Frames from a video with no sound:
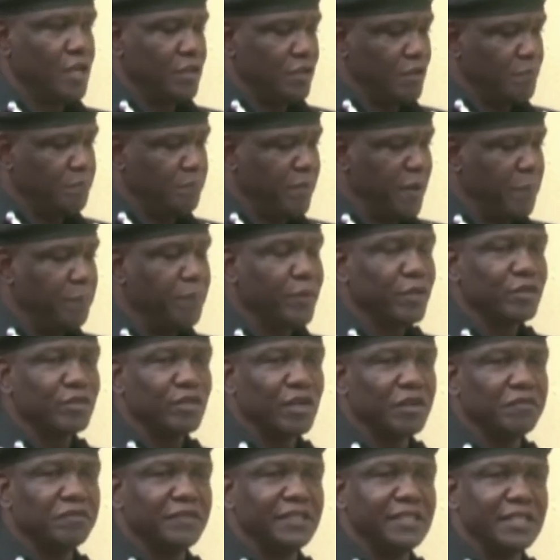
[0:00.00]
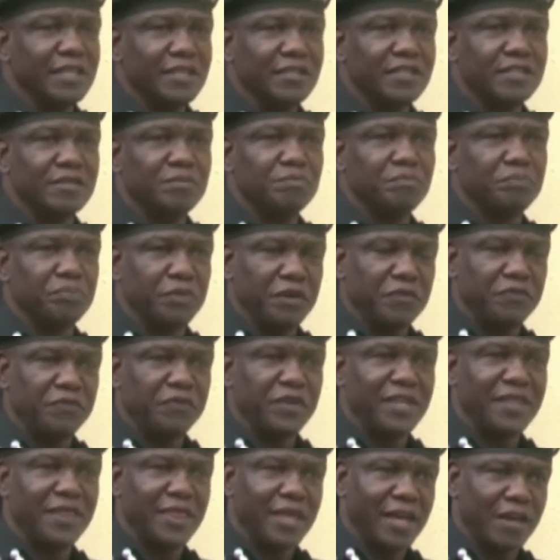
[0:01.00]
The purpose of this
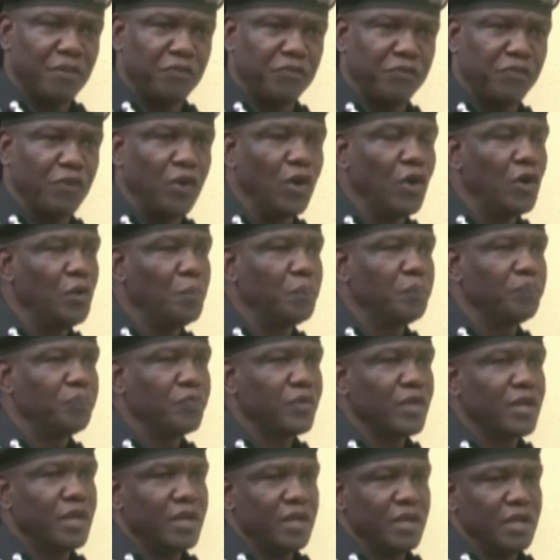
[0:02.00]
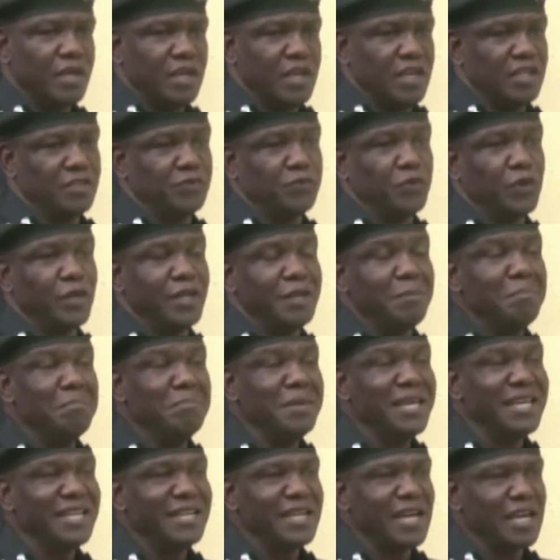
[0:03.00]
briefing, therefore, is for the
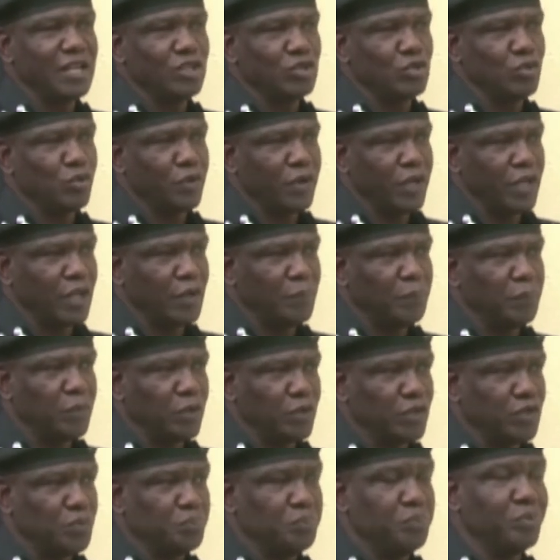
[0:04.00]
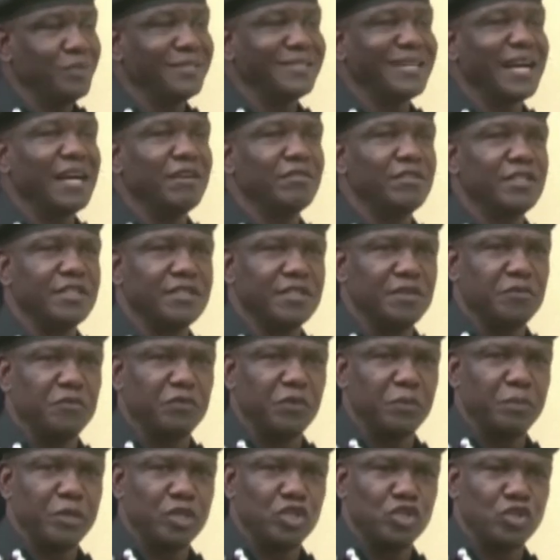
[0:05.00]
media to help us put out this
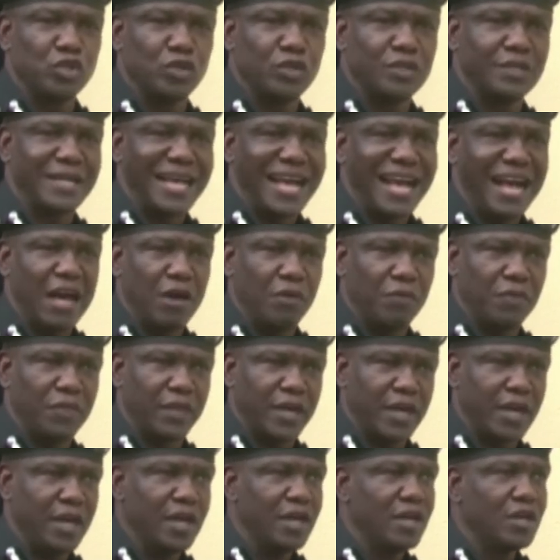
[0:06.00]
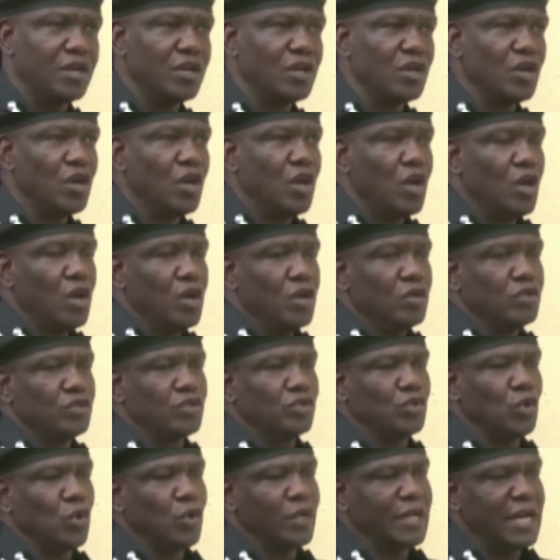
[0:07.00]
information out there
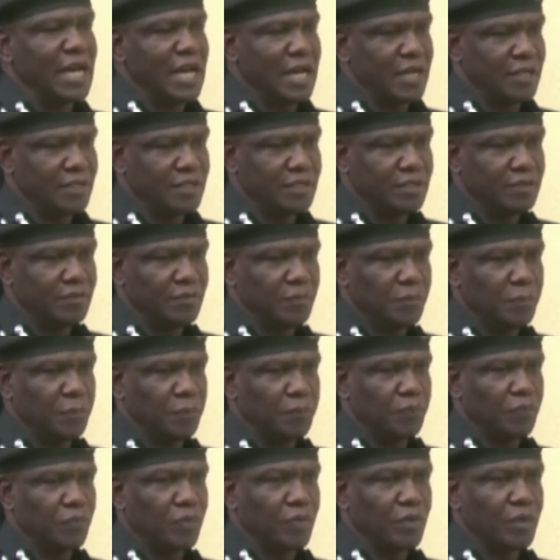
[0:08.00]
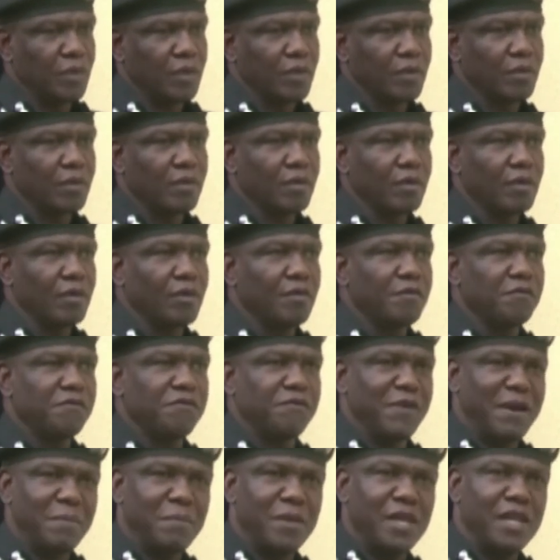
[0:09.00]
so that
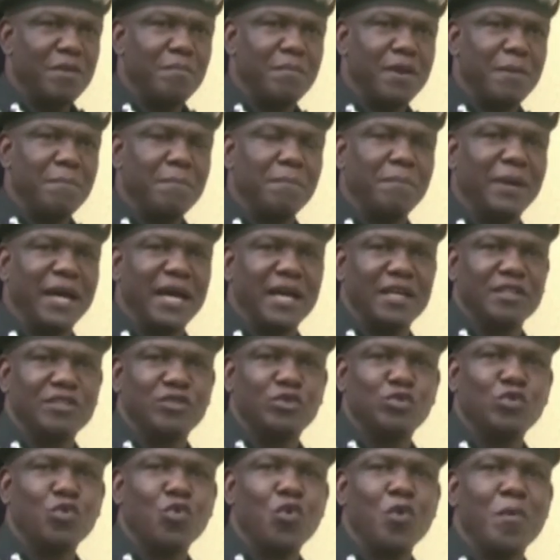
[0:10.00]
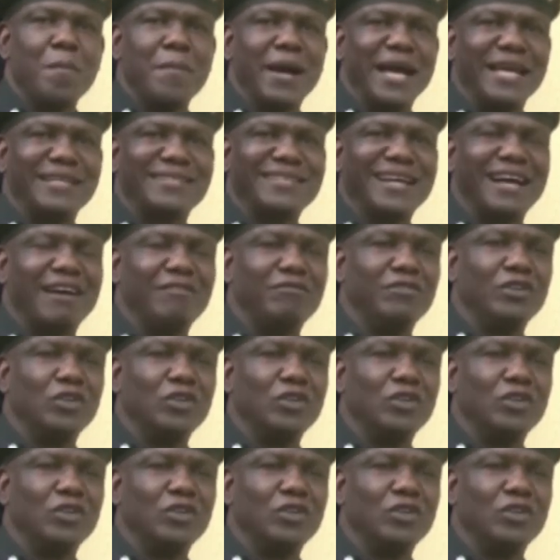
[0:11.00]
family members who might have